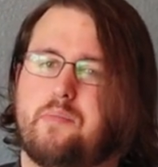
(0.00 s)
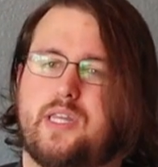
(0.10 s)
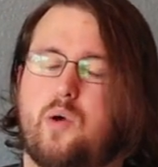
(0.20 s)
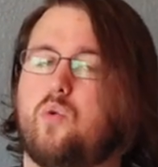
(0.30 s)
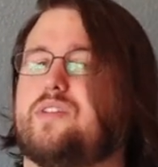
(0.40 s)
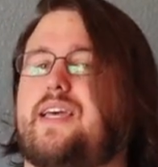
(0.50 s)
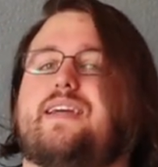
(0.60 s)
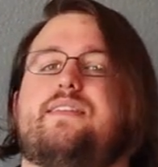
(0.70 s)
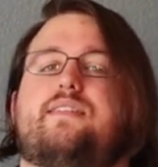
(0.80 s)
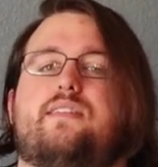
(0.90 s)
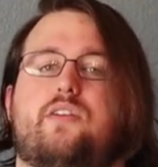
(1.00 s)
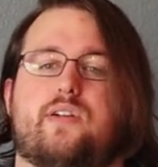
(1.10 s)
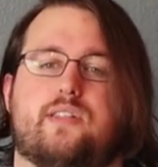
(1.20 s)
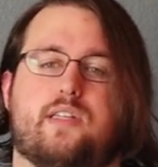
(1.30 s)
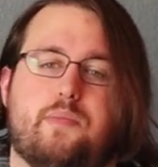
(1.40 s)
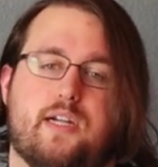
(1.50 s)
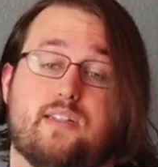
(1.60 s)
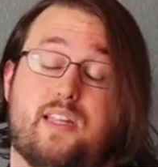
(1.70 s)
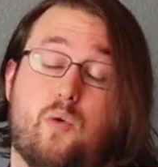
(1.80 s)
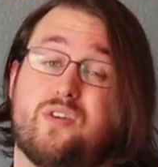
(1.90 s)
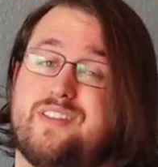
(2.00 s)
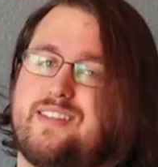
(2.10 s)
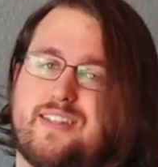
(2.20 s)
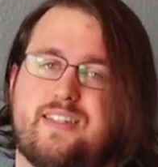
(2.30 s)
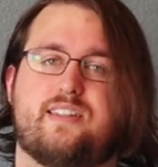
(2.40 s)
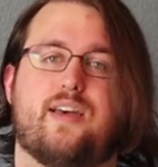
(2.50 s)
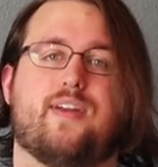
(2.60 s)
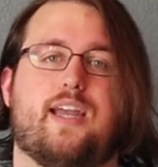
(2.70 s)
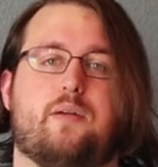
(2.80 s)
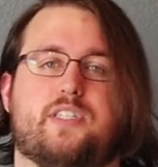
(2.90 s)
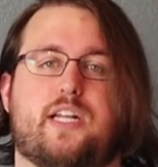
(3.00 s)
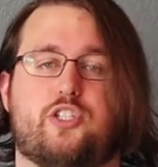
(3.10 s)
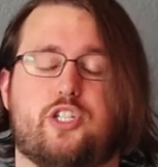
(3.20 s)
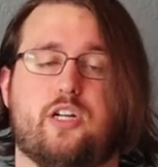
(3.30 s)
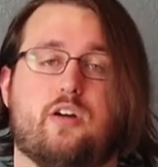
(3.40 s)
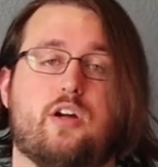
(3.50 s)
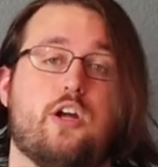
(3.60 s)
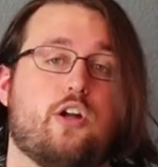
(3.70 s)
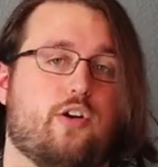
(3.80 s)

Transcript: but they weren't taken seriously because they won 67 games the next year.